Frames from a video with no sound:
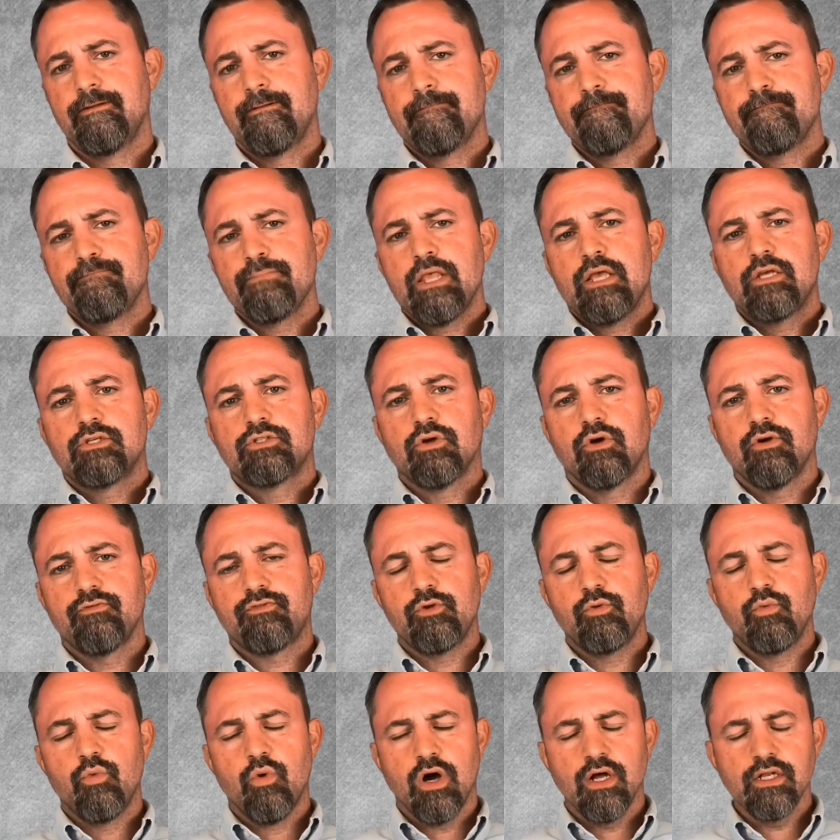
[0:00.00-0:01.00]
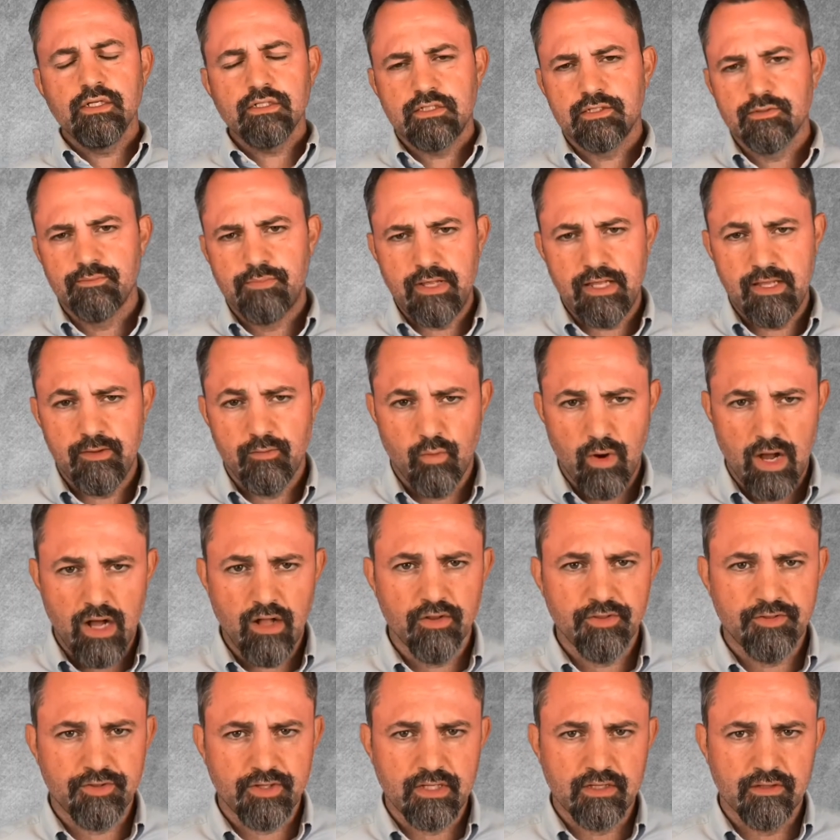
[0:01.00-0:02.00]
So if you want to be
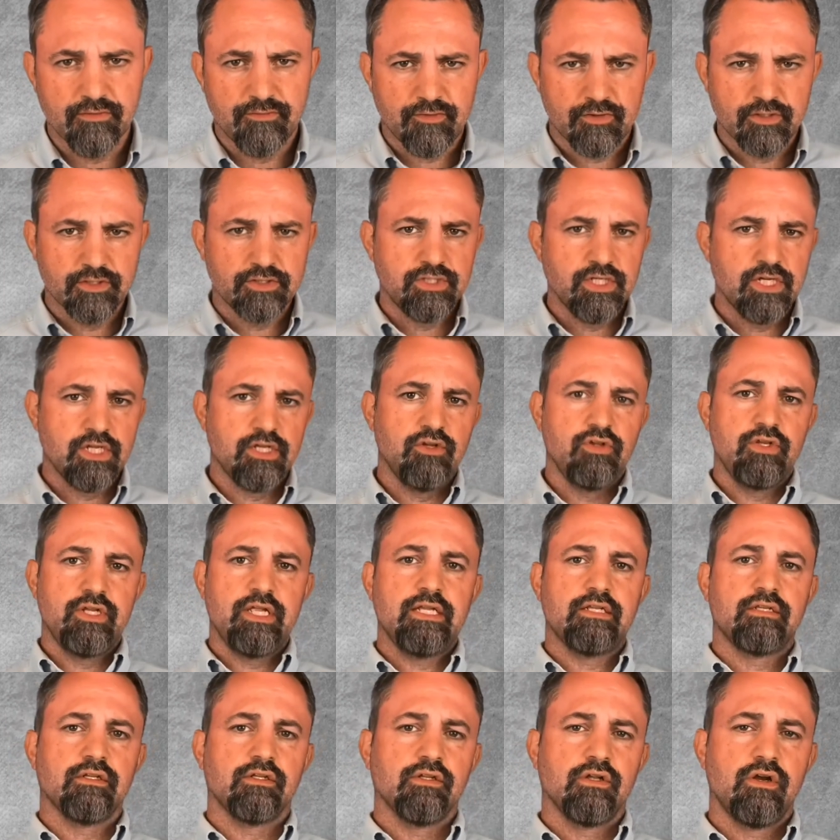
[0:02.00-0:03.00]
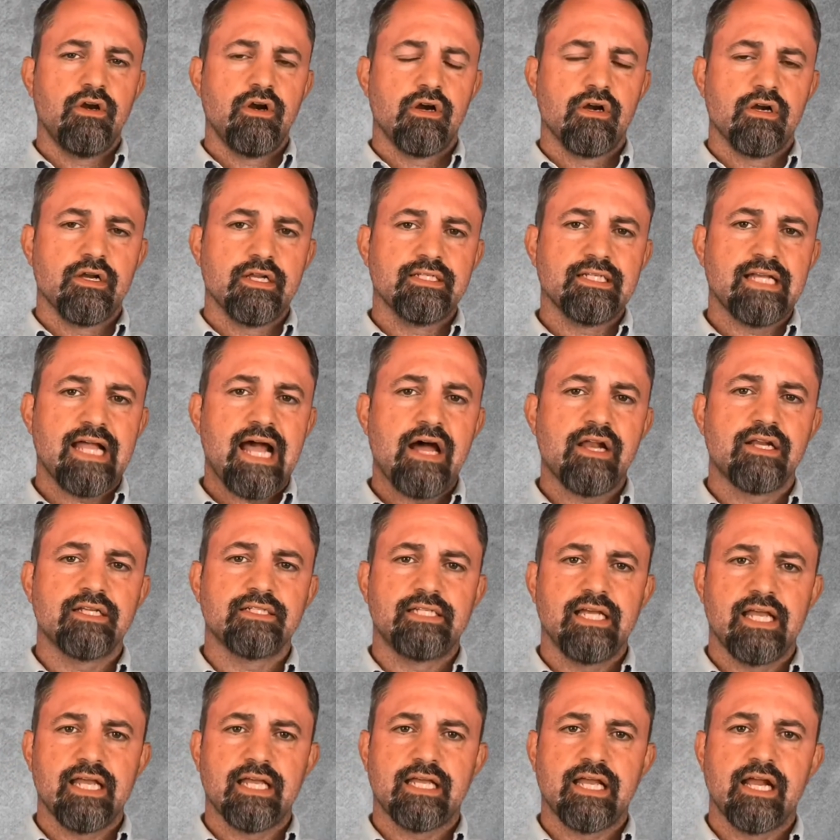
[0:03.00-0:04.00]
wealthy, the first thing you need to learn is how to
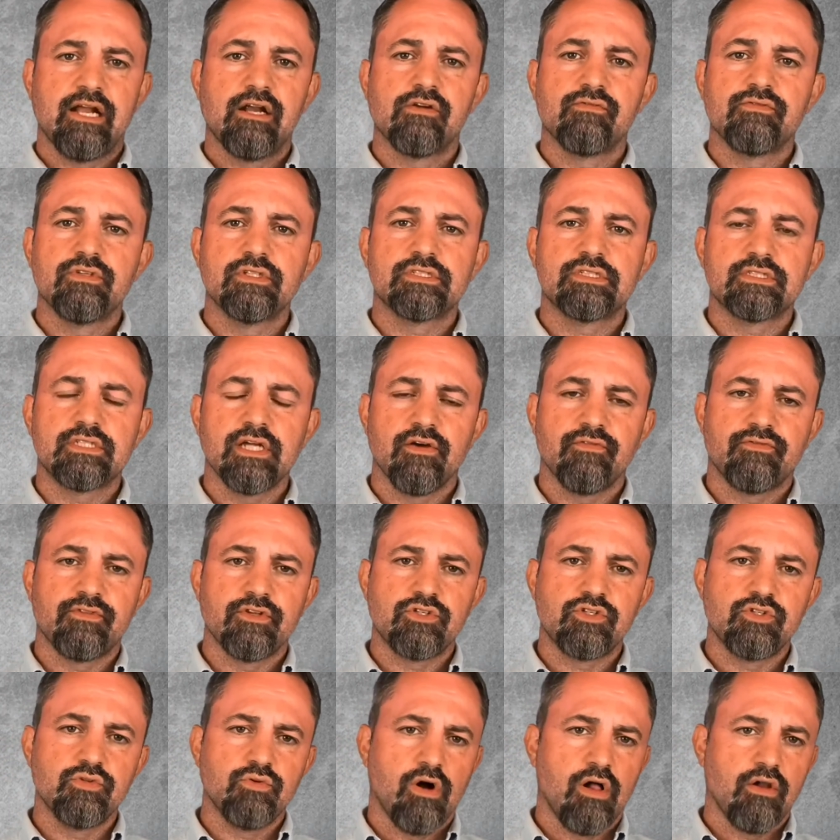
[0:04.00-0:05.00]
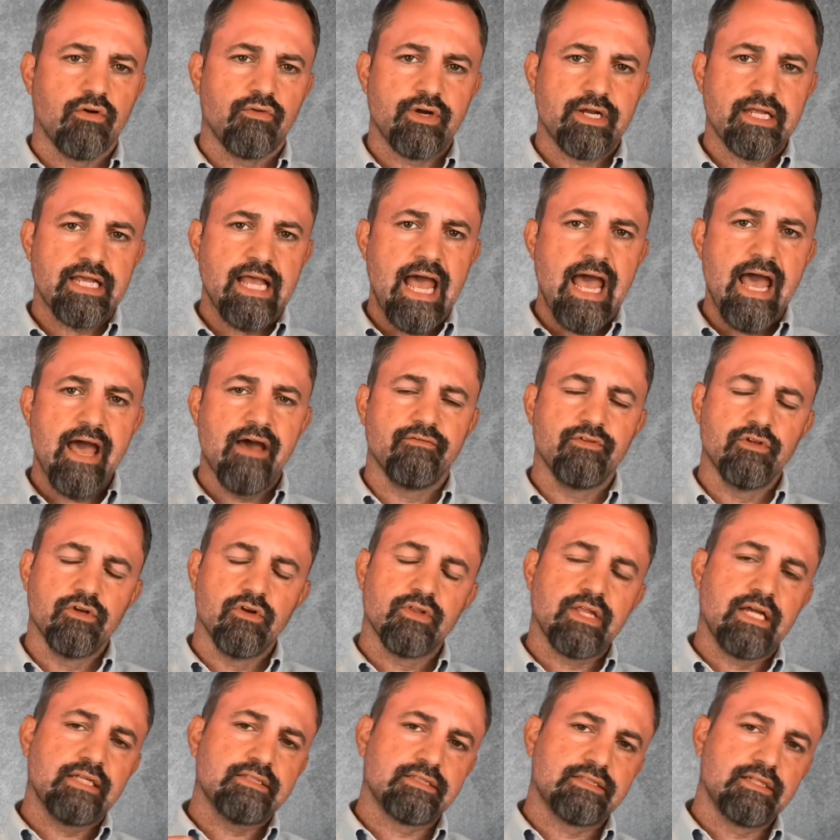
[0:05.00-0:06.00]
take care of the stuff that you already have. You know,
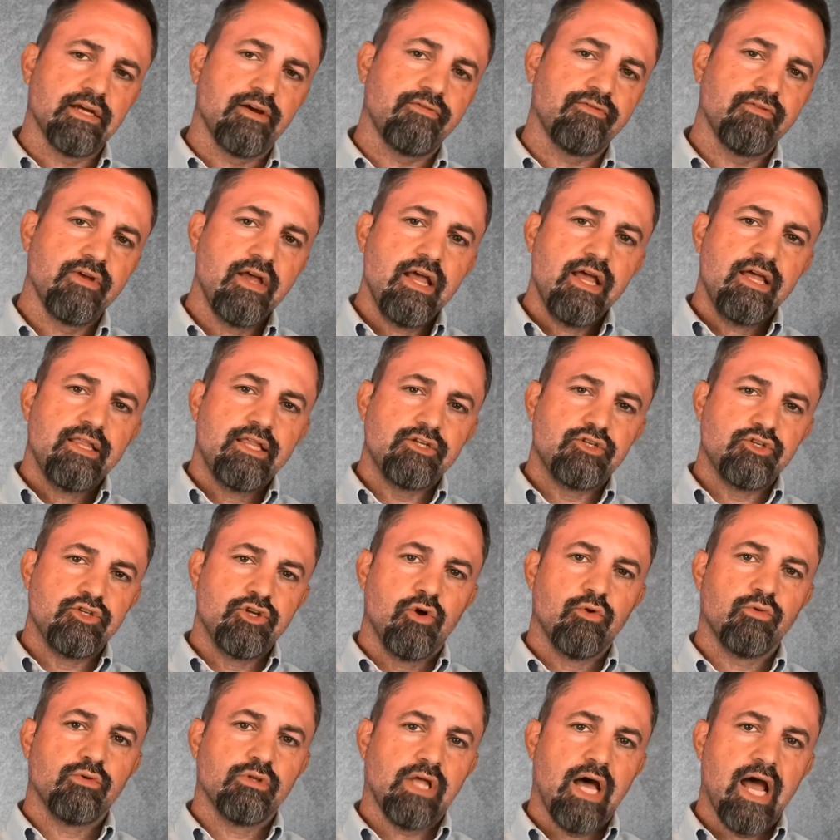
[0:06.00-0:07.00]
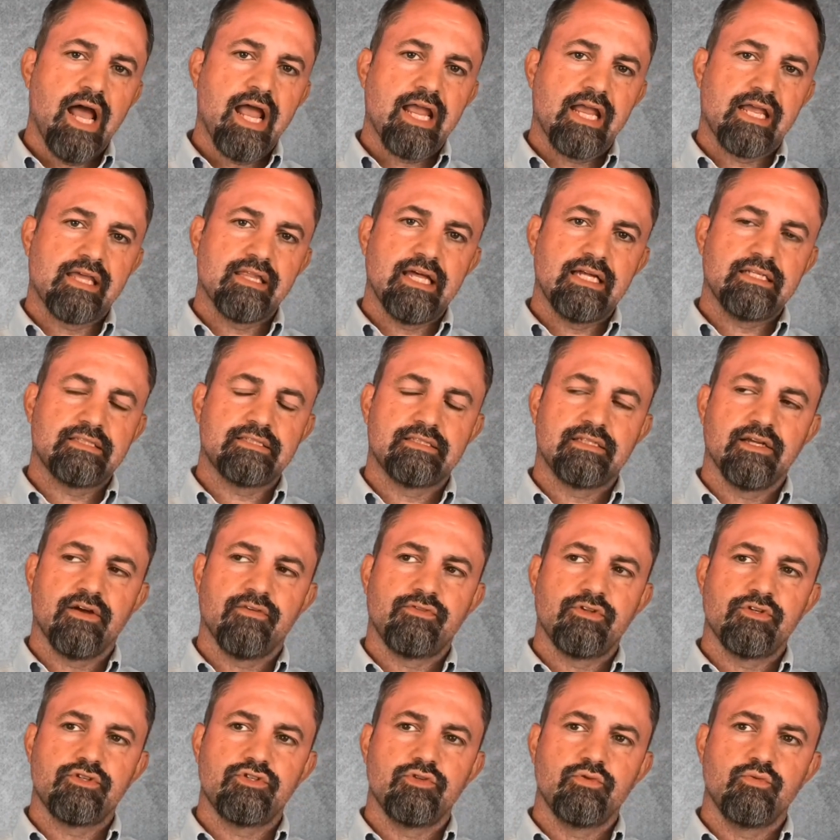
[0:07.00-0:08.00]
that stuff that you don't like, that stuff
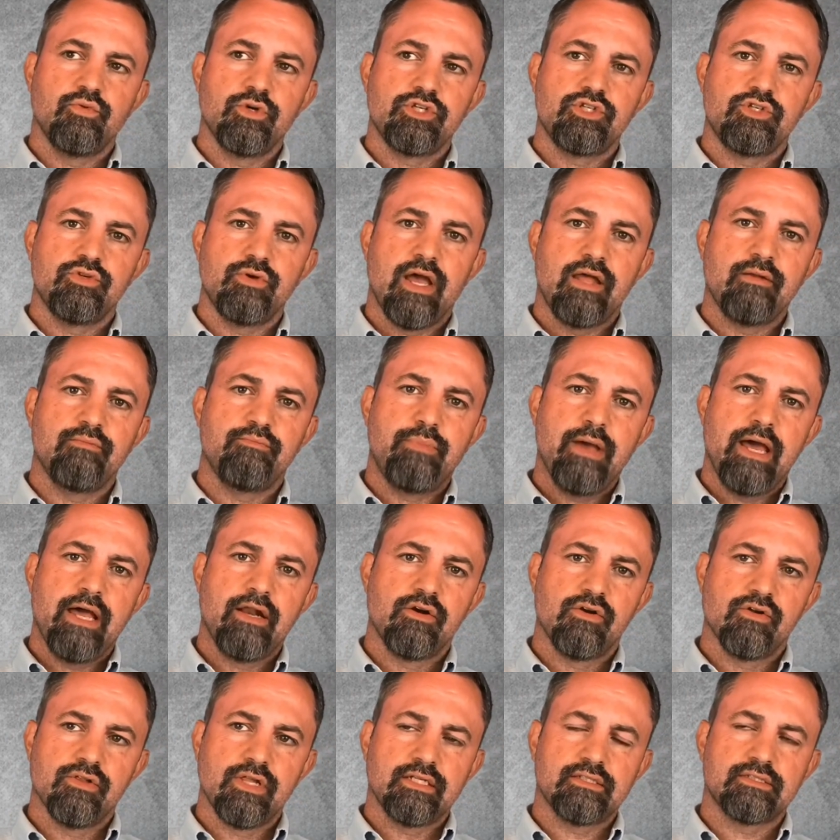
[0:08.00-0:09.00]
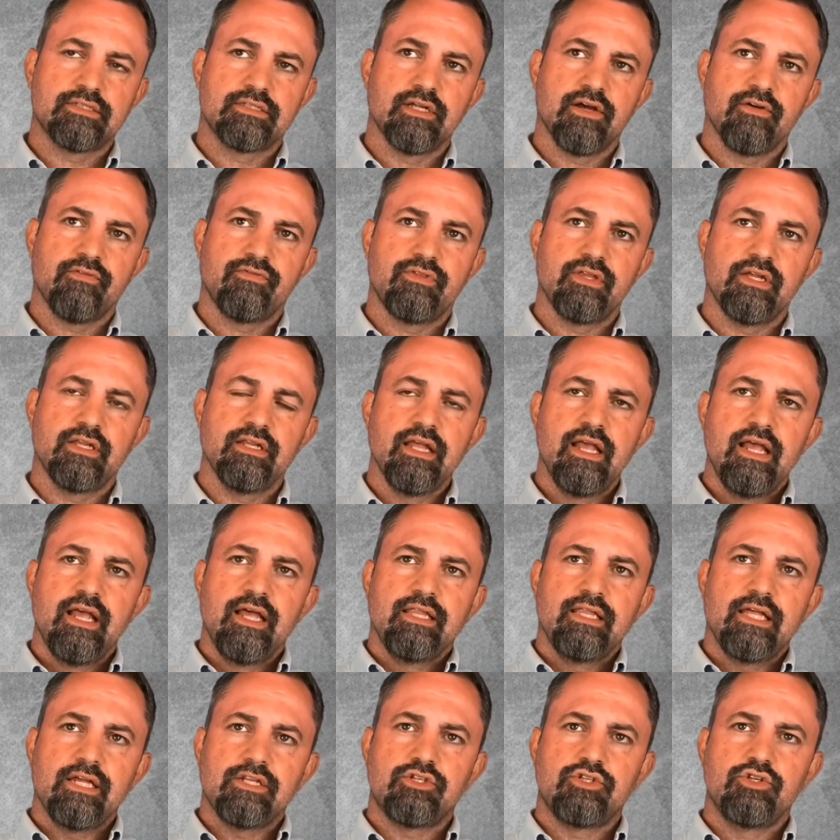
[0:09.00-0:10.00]
that you wish you had better, that stuff
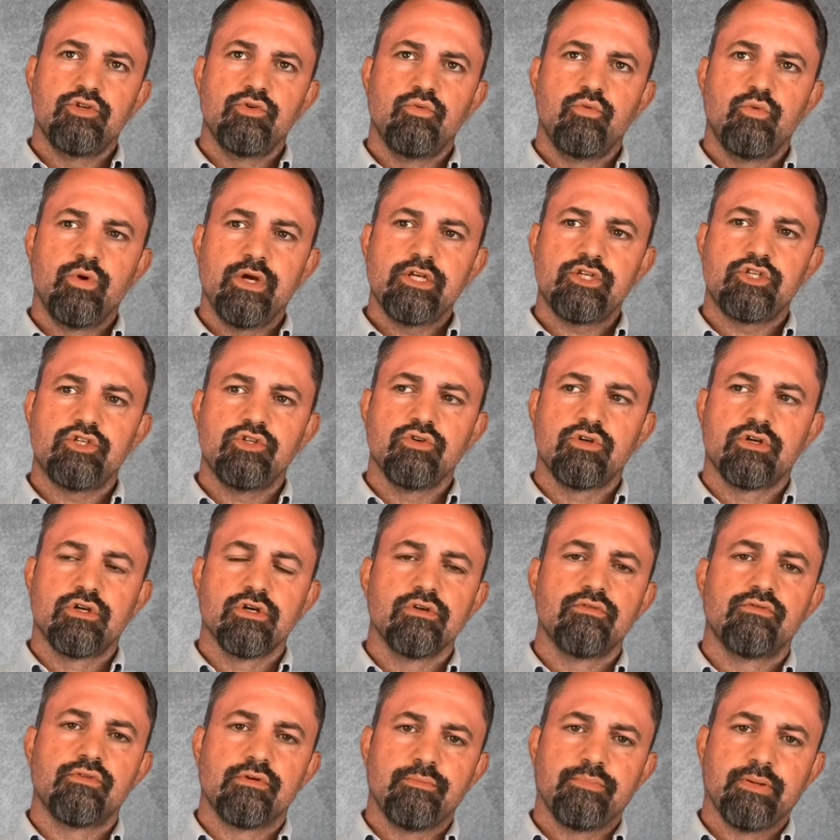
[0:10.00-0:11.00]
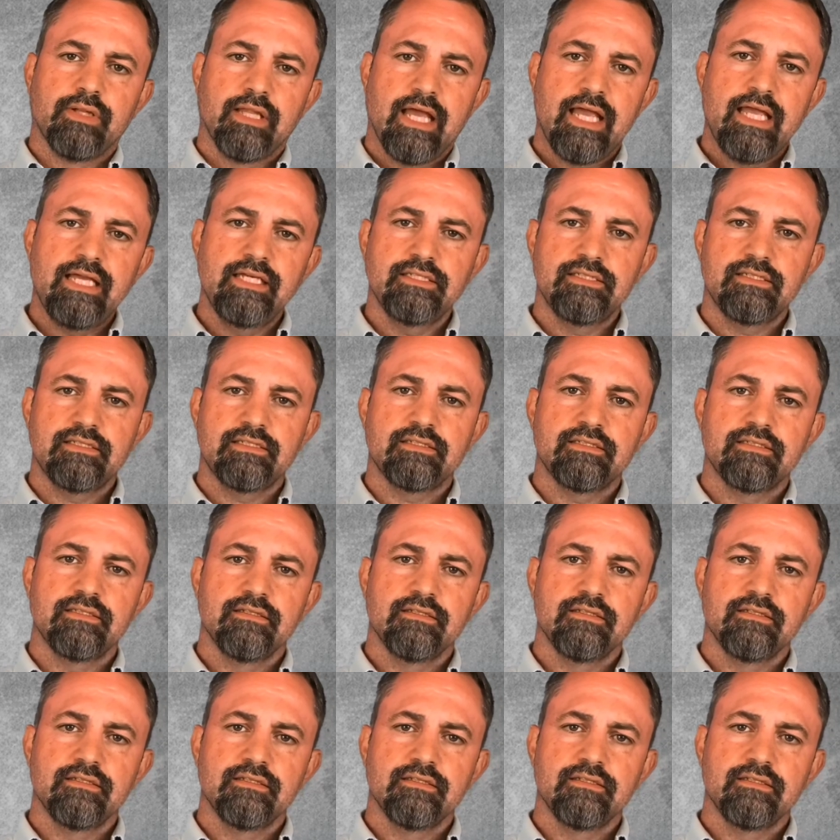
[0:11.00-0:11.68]
that you wish you could replace.